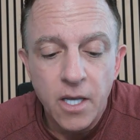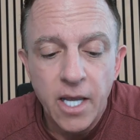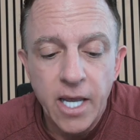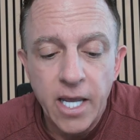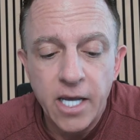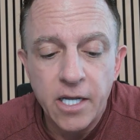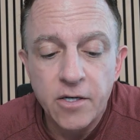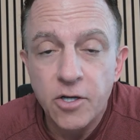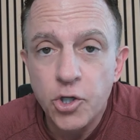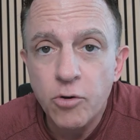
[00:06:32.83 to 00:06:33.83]

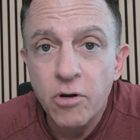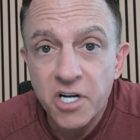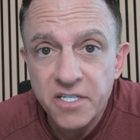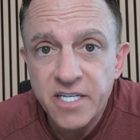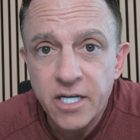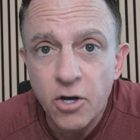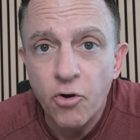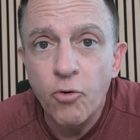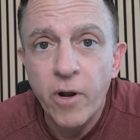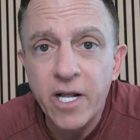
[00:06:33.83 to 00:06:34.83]
and you're going to take a
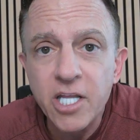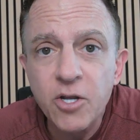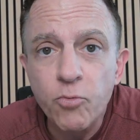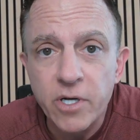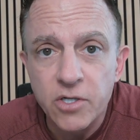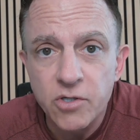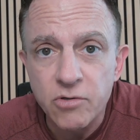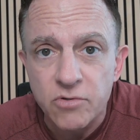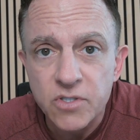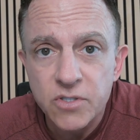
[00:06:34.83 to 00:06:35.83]
greatly
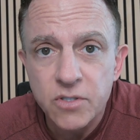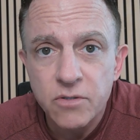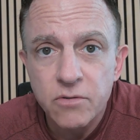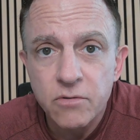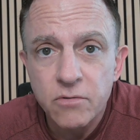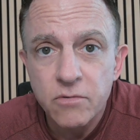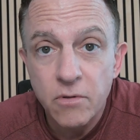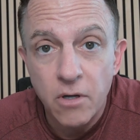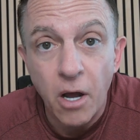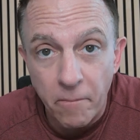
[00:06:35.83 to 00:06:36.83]
reduced
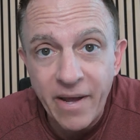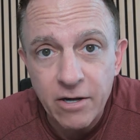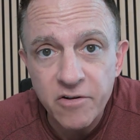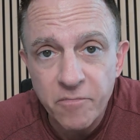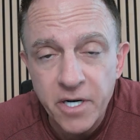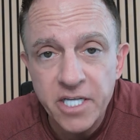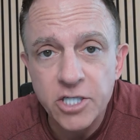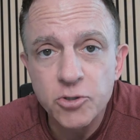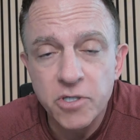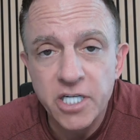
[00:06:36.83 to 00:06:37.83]
amount of money
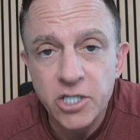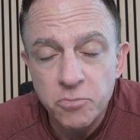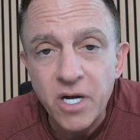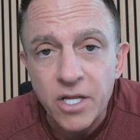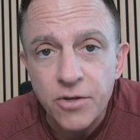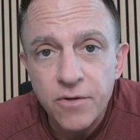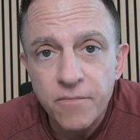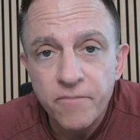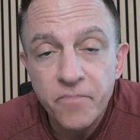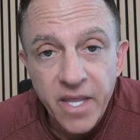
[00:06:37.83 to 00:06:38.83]
each, each month.
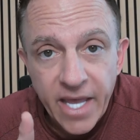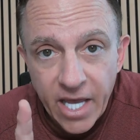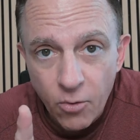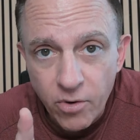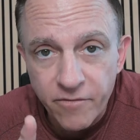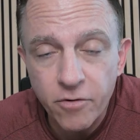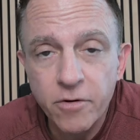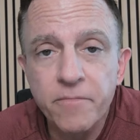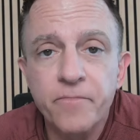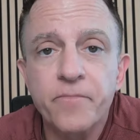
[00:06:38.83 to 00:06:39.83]

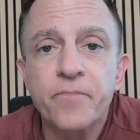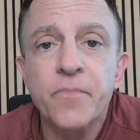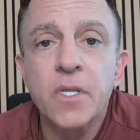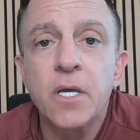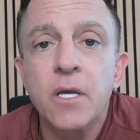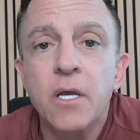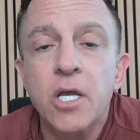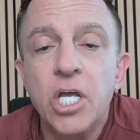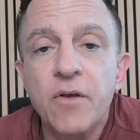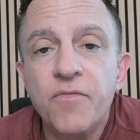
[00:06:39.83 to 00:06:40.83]
However,
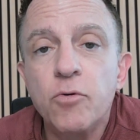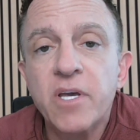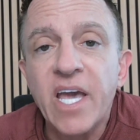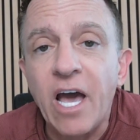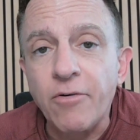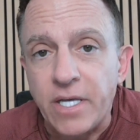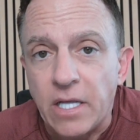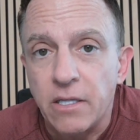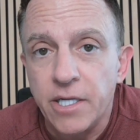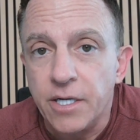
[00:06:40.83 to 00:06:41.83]
if you
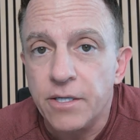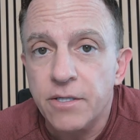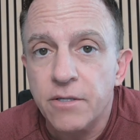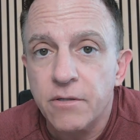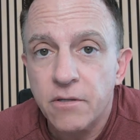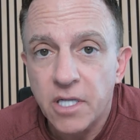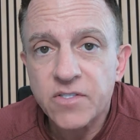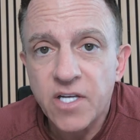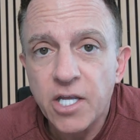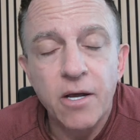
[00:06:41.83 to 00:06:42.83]
calculated, let's
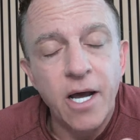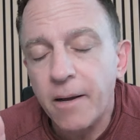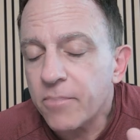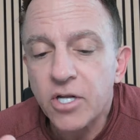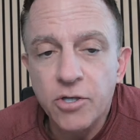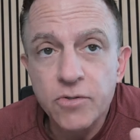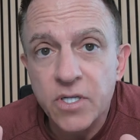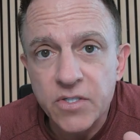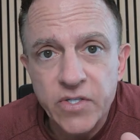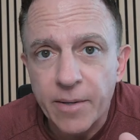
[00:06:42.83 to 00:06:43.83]
say I'm going to use an
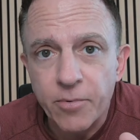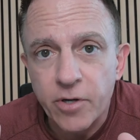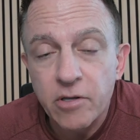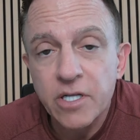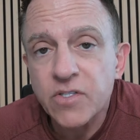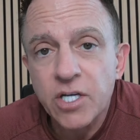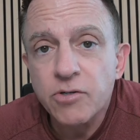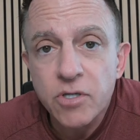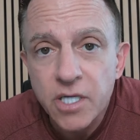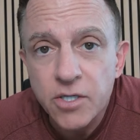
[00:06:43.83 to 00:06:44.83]
example here. Let's say you
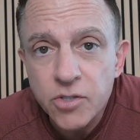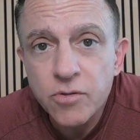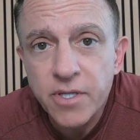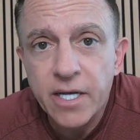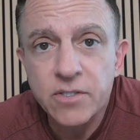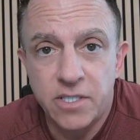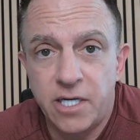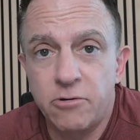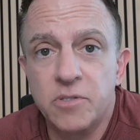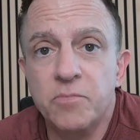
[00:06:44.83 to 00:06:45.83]
took in
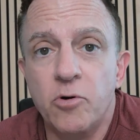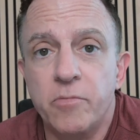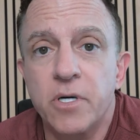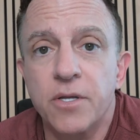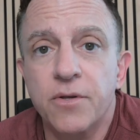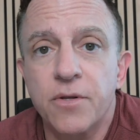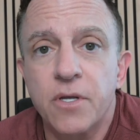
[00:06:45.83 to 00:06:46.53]
$2,000 per month